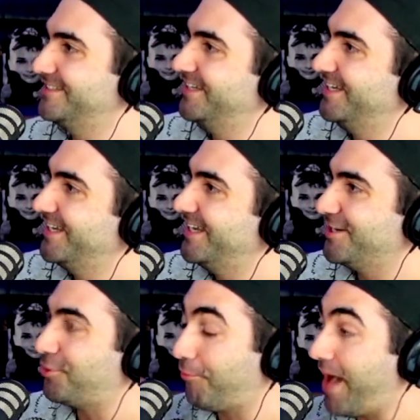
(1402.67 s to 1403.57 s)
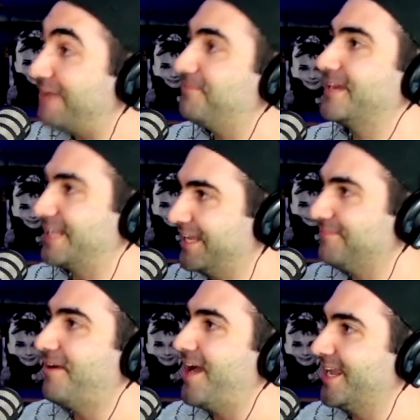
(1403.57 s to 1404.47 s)
Graphically
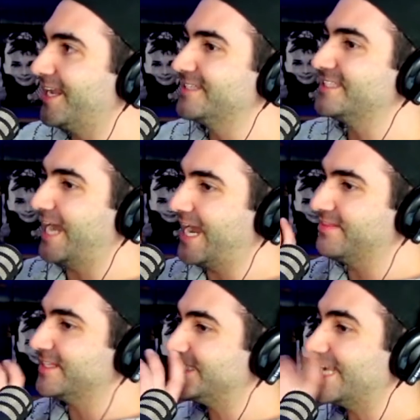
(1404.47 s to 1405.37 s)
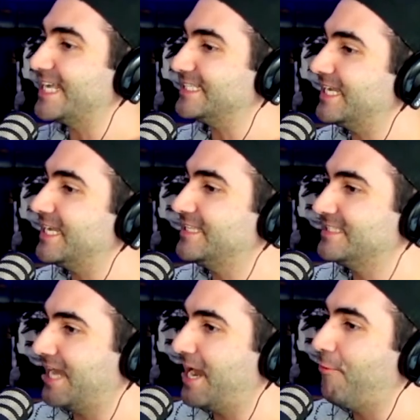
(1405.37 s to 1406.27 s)
violent, and the sex
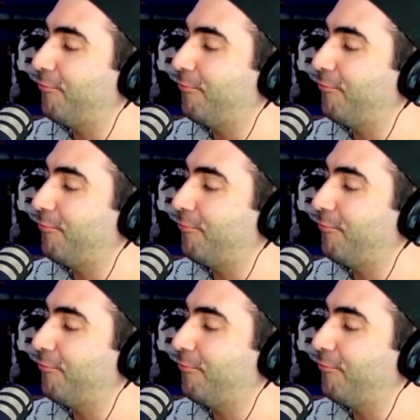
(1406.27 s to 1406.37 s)
scenes are